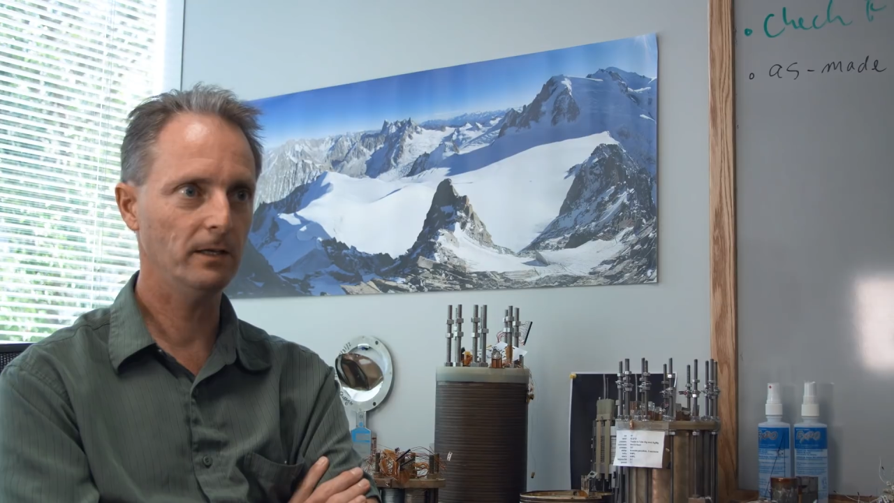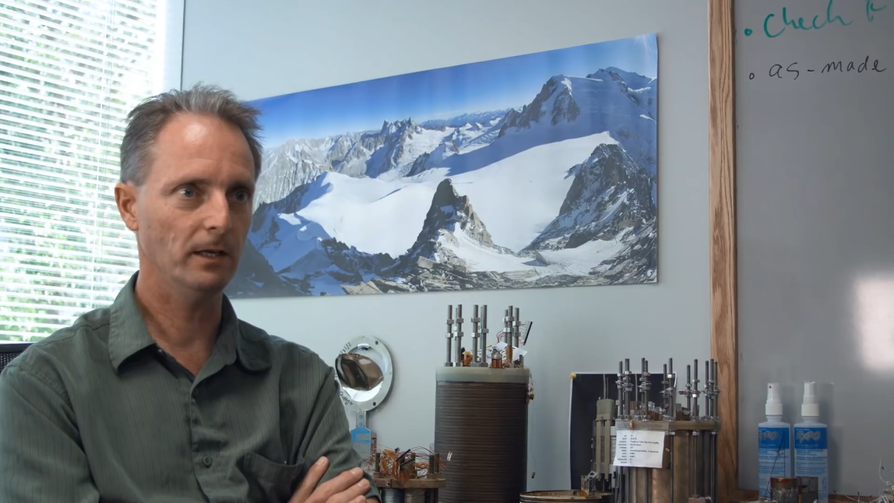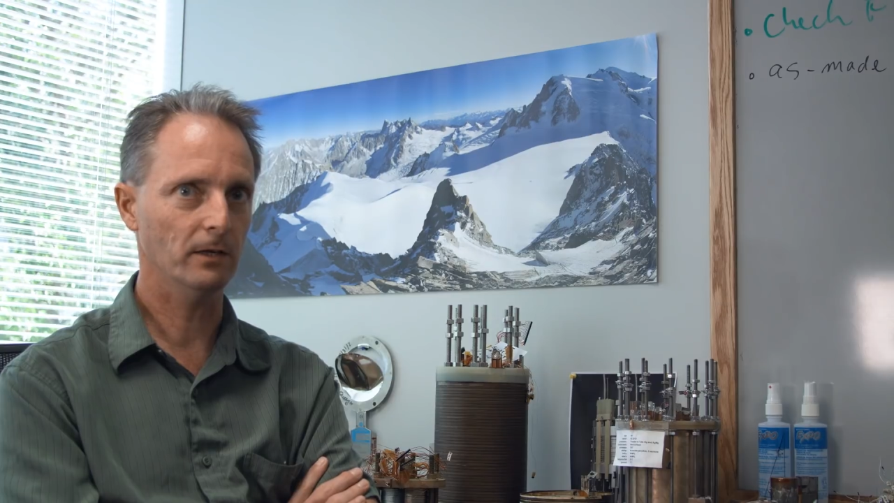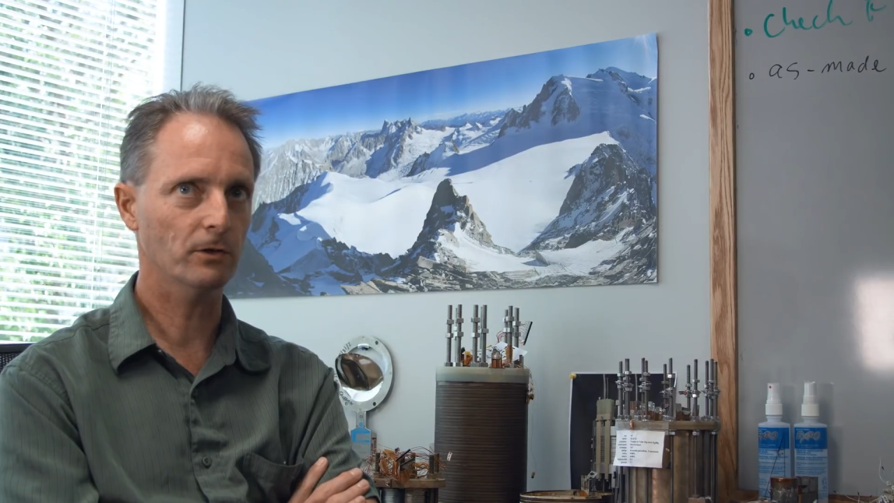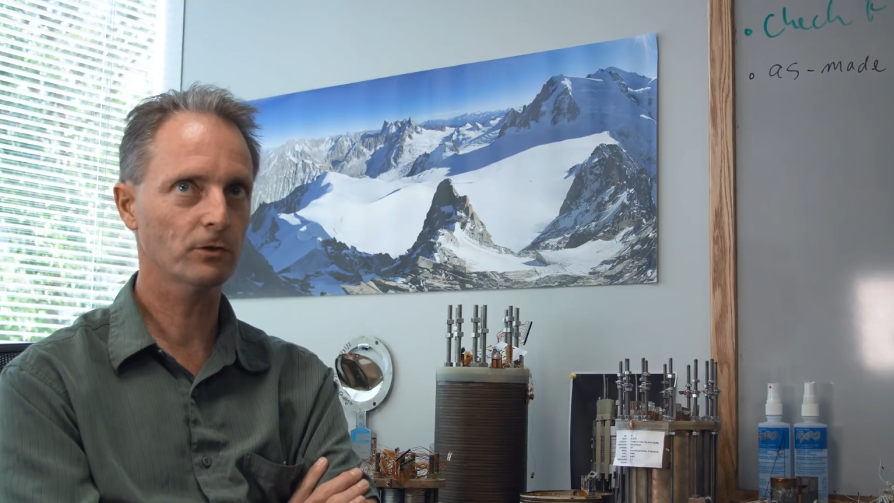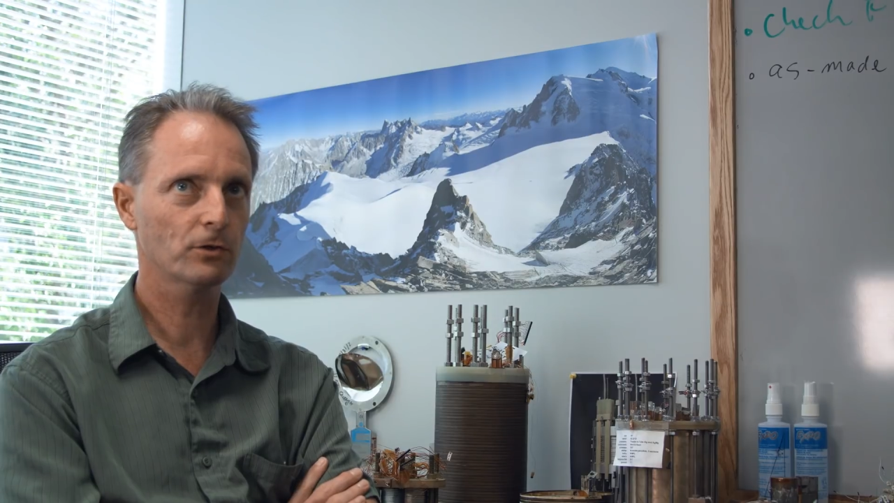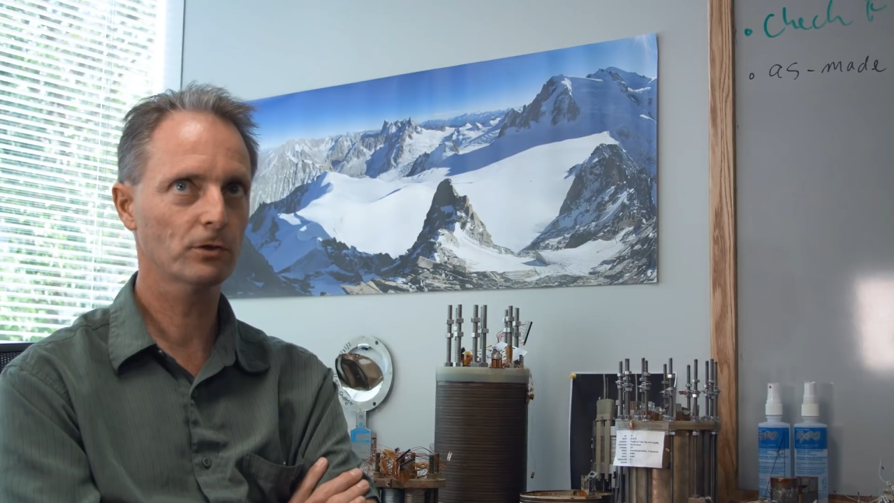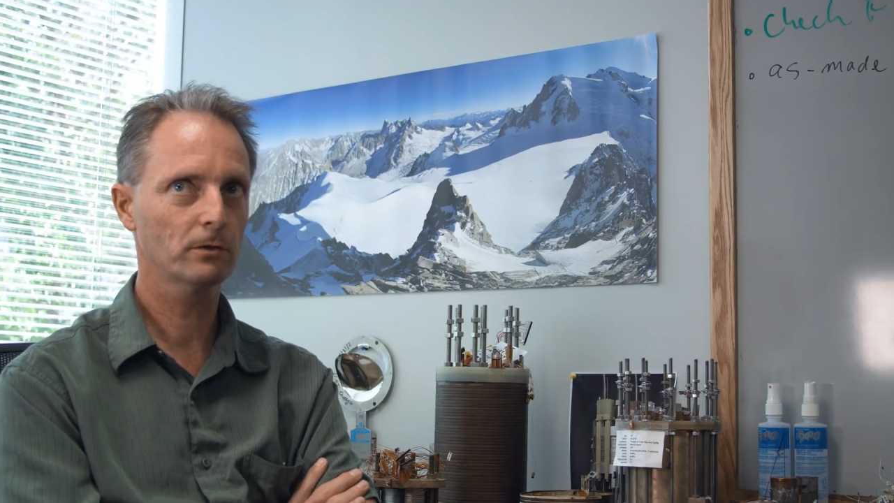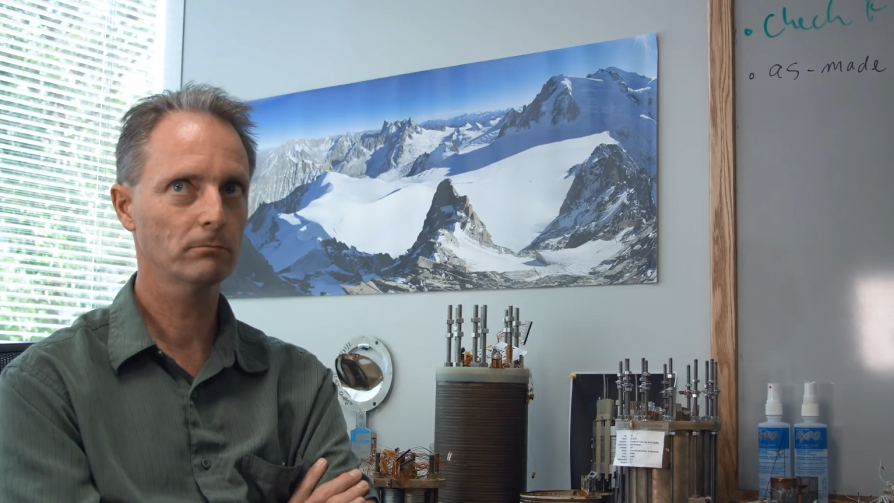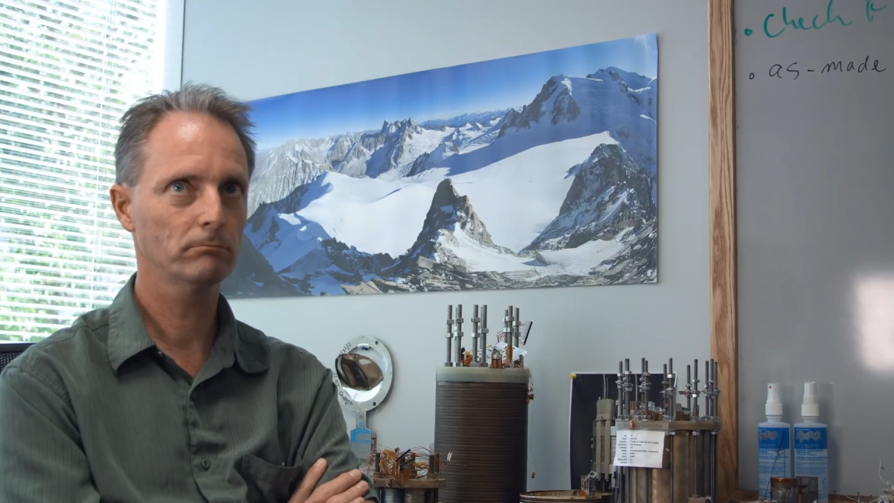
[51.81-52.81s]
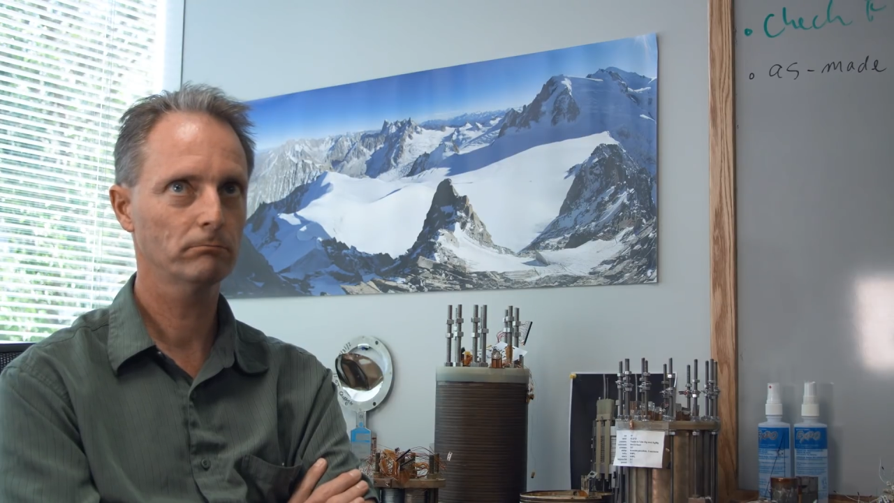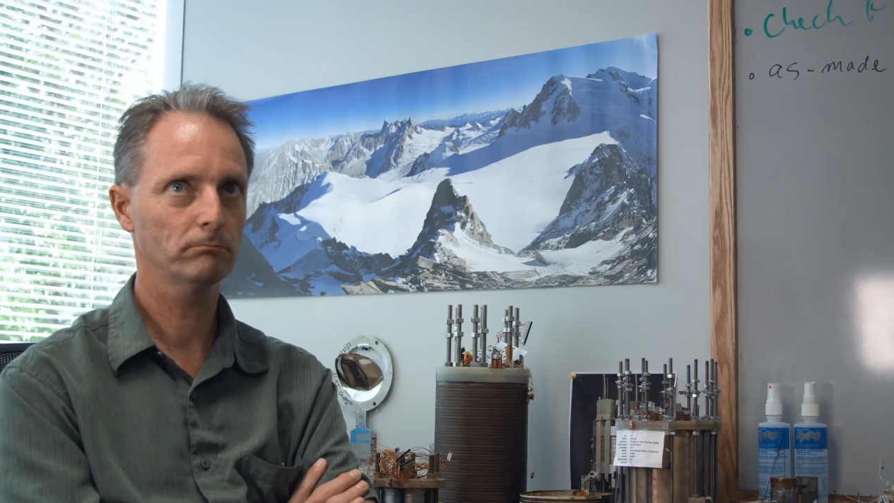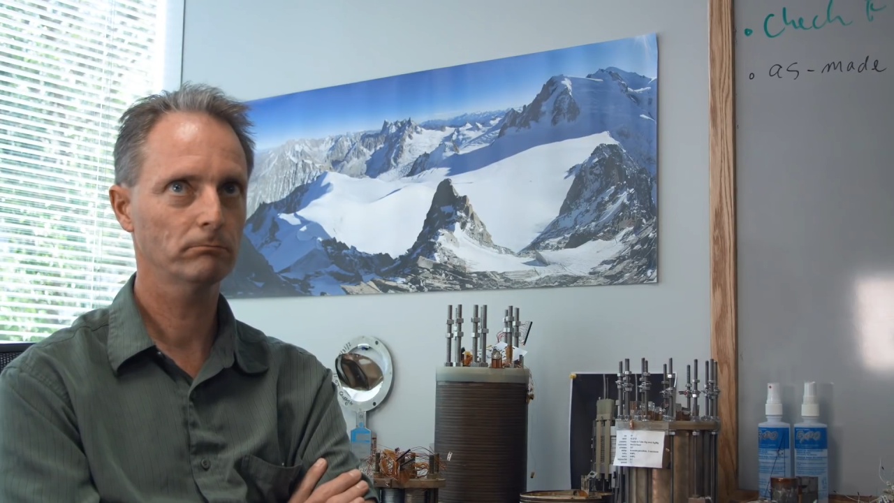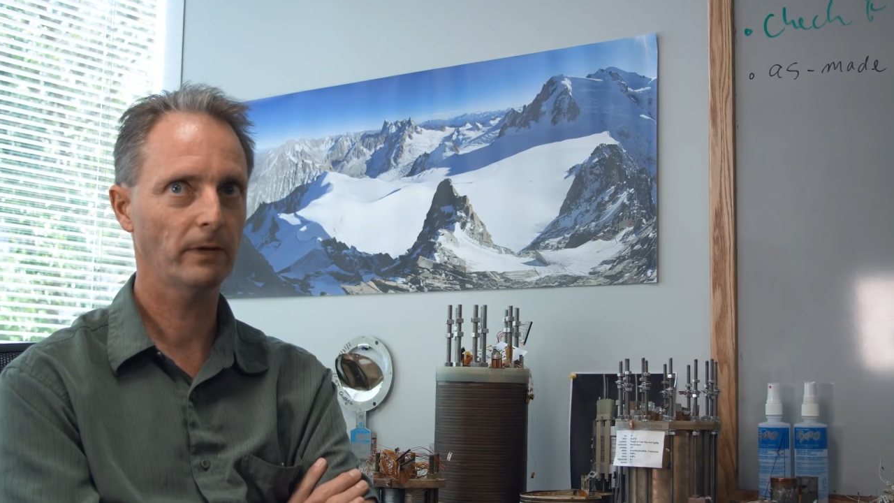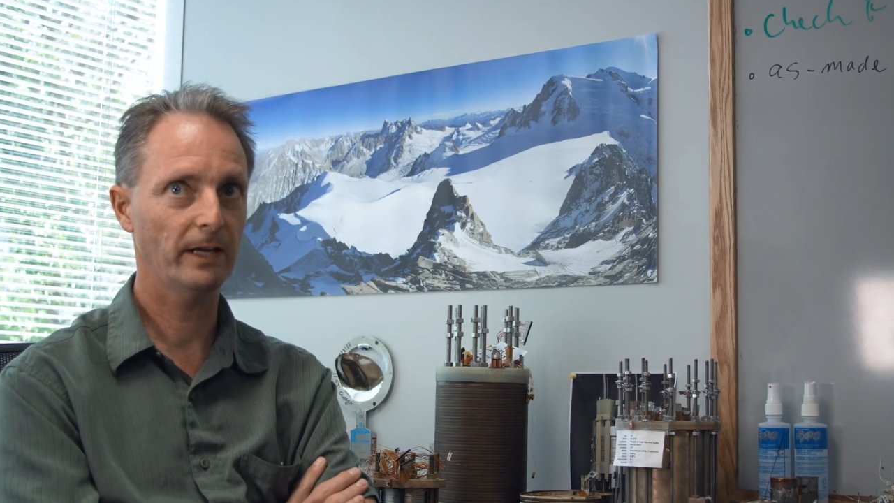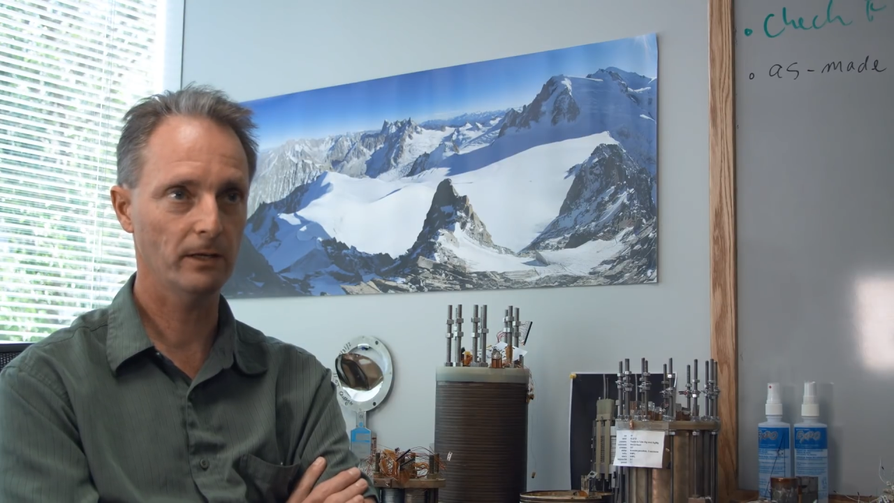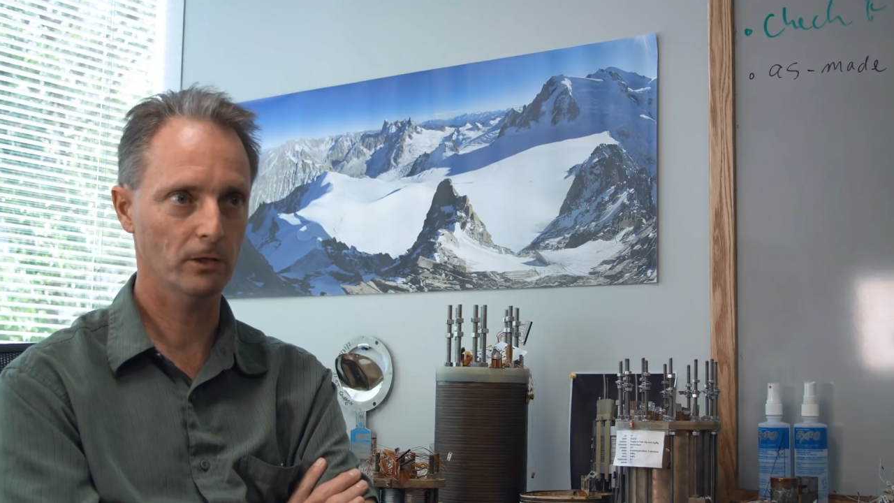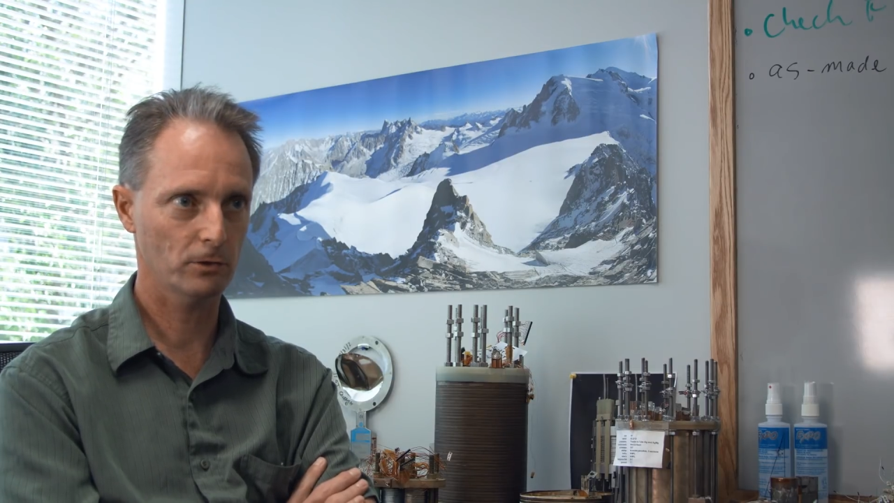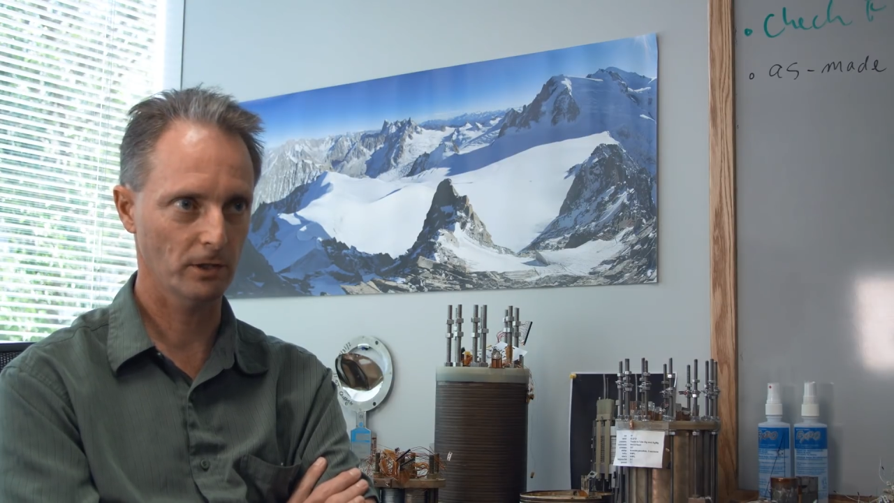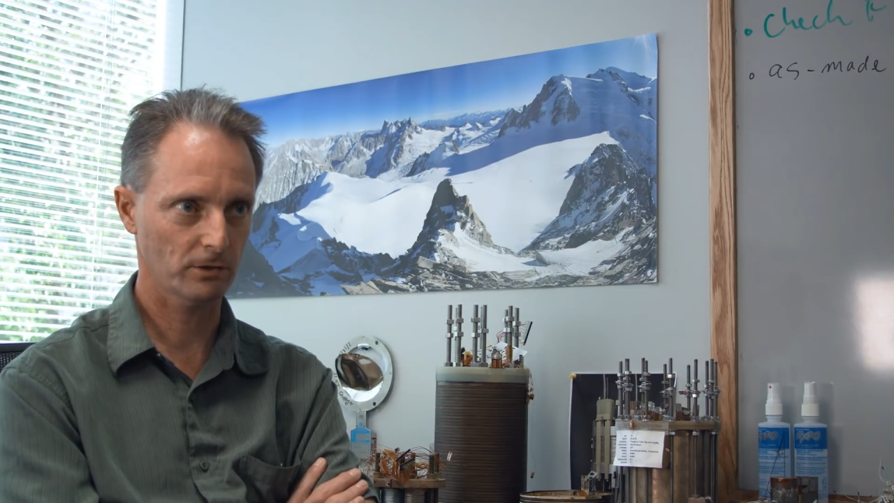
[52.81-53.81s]
years, eight
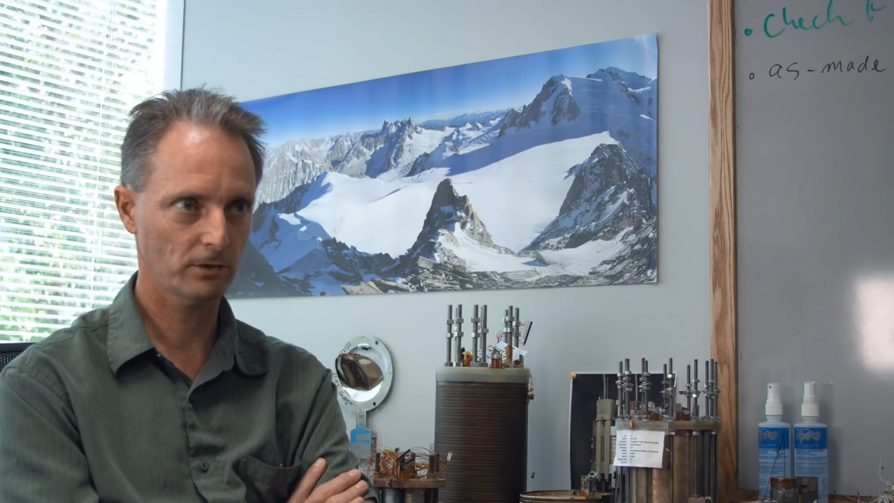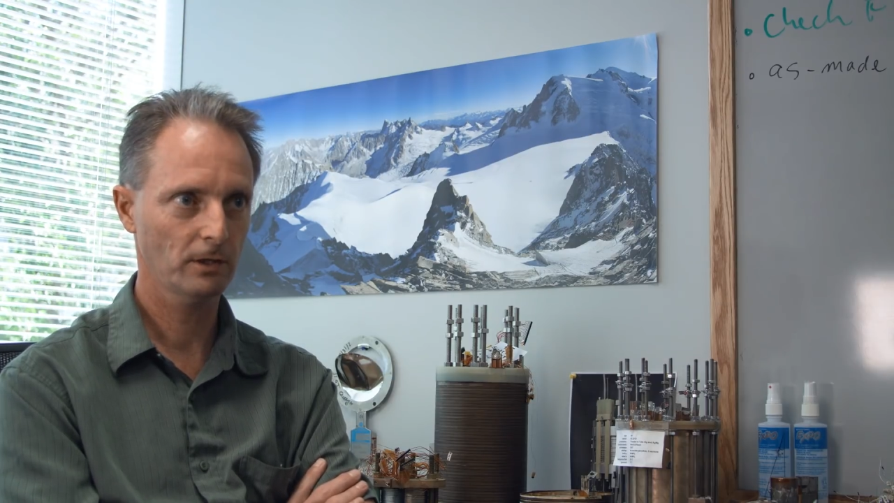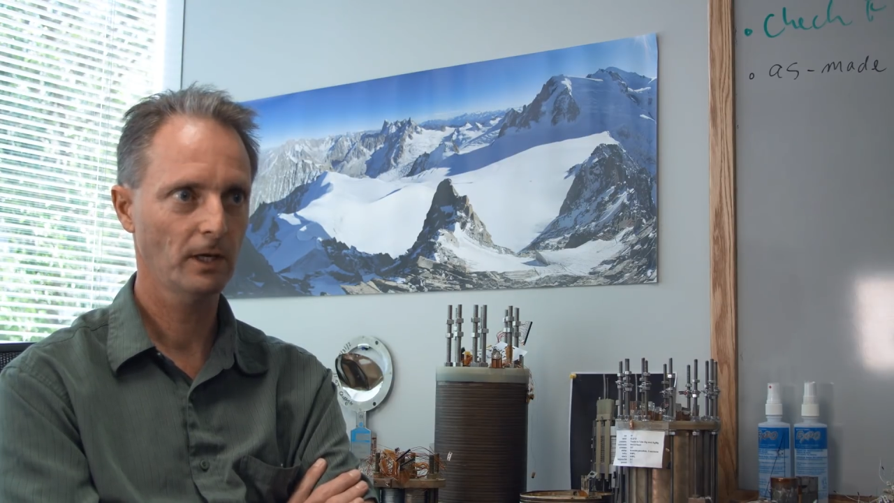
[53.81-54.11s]
years, yes,